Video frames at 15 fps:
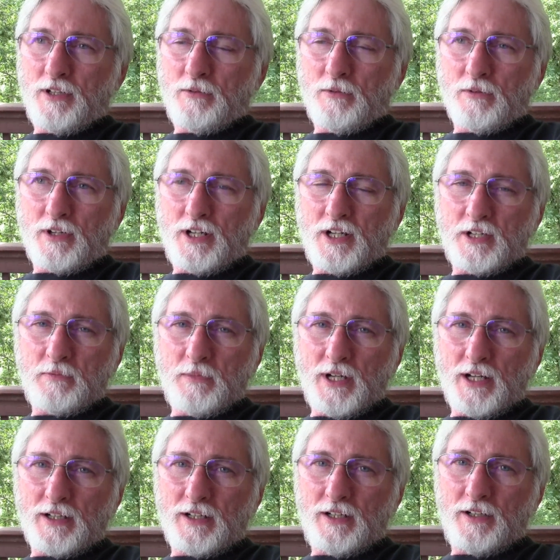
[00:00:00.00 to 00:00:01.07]
You won't catch me
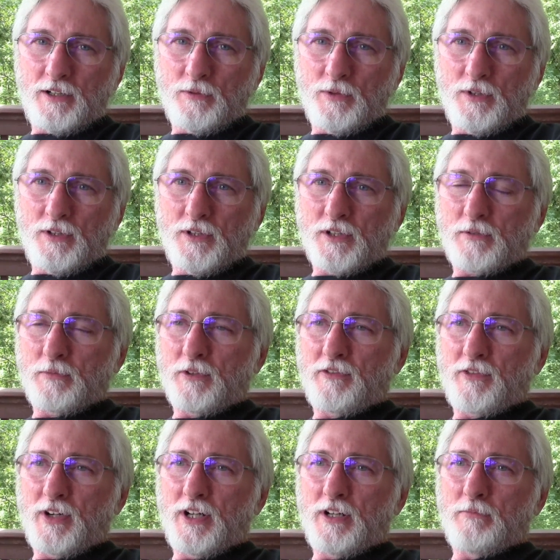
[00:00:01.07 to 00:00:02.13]
out there in the woods. But a
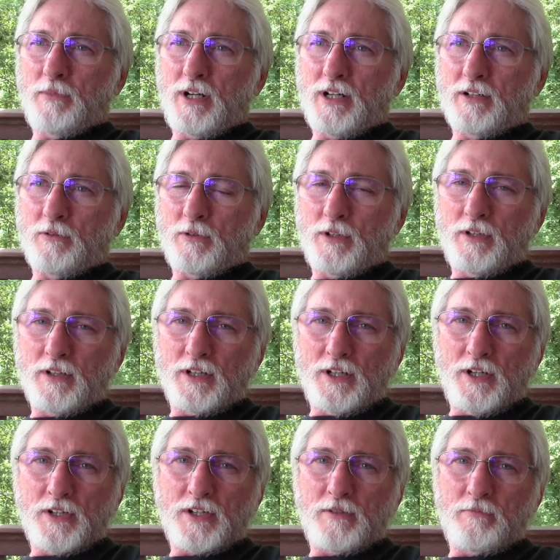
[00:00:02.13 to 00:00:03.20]
friend of mine at work,
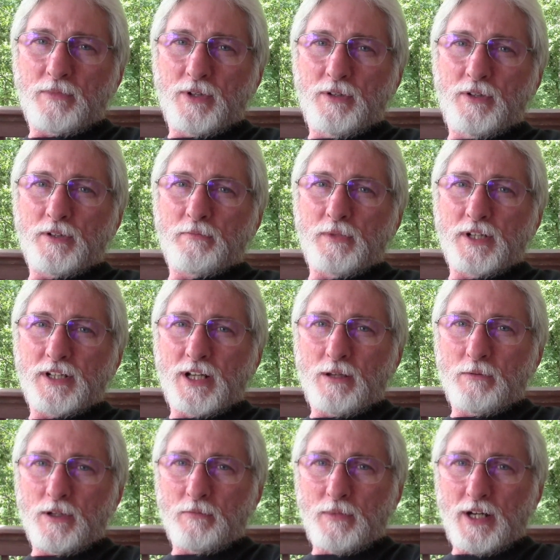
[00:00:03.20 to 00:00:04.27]
Dustin Brewer, has been
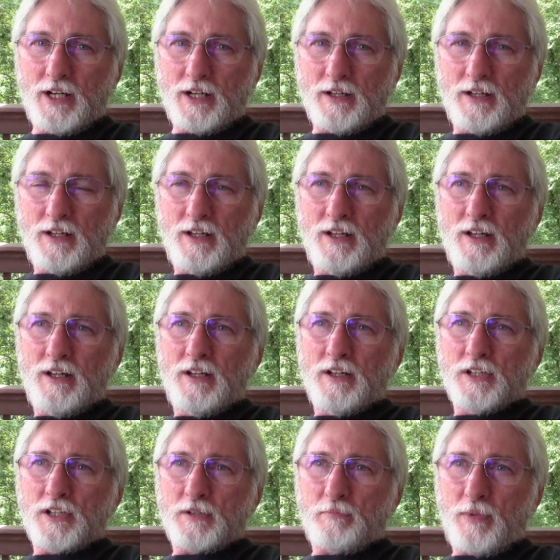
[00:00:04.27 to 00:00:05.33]
telling me about a
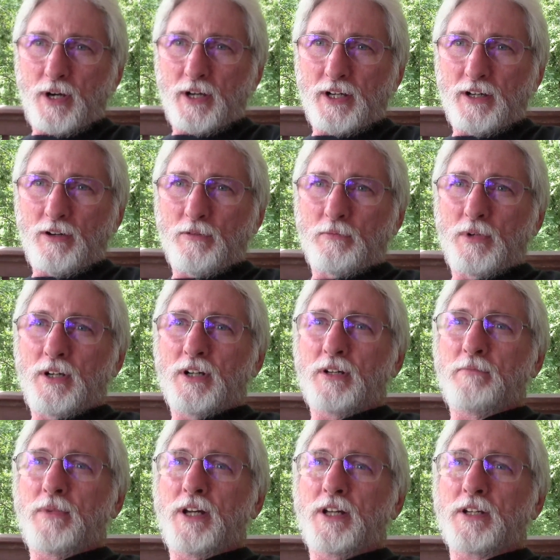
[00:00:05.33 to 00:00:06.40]
spot at
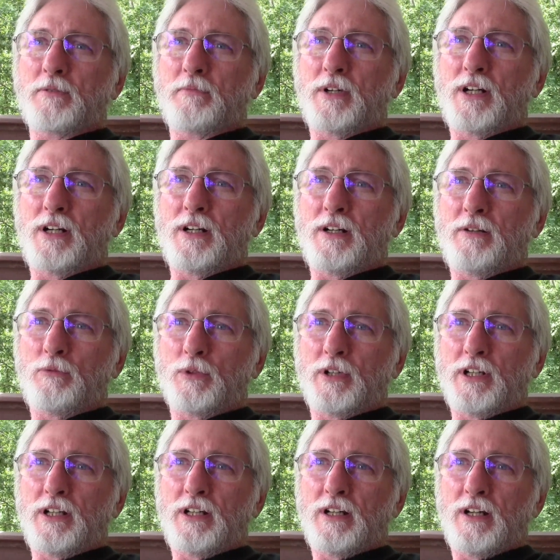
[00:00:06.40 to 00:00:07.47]
Oakmulgee management area
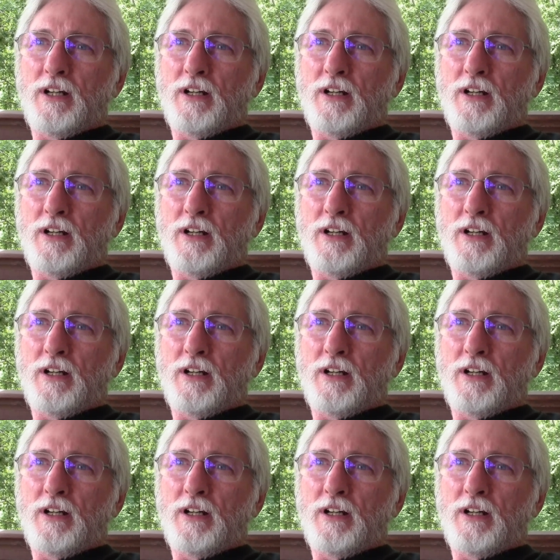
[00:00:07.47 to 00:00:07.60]
where he